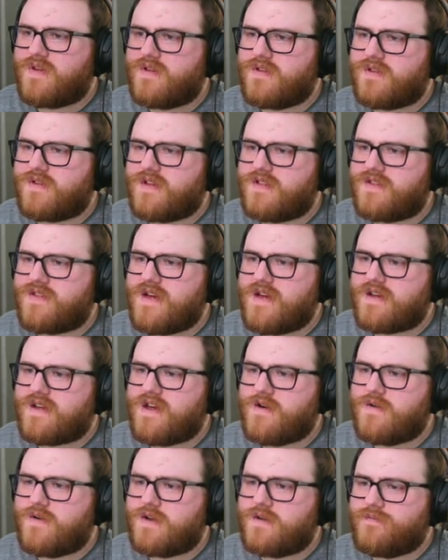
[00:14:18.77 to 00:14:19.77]
Get that
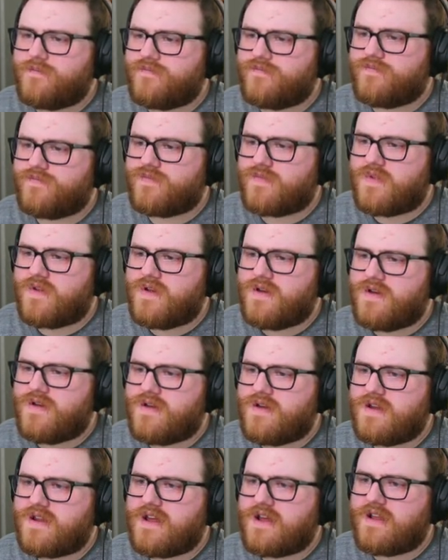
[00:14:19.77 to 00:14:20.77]
going.
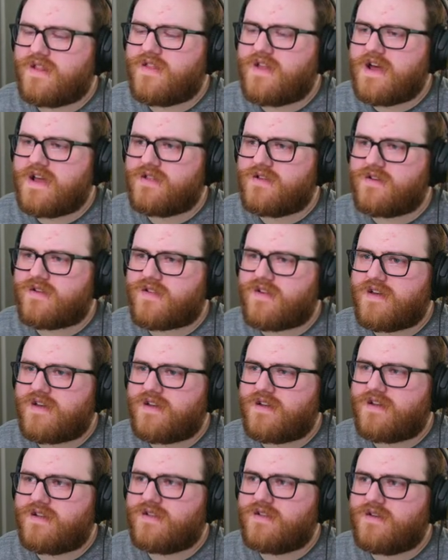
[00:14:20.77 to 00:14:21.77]
And headlight looks like it
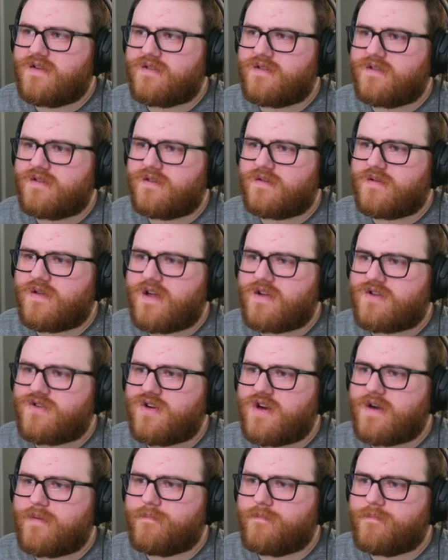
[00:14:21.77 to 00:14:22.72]
could use a little touch up.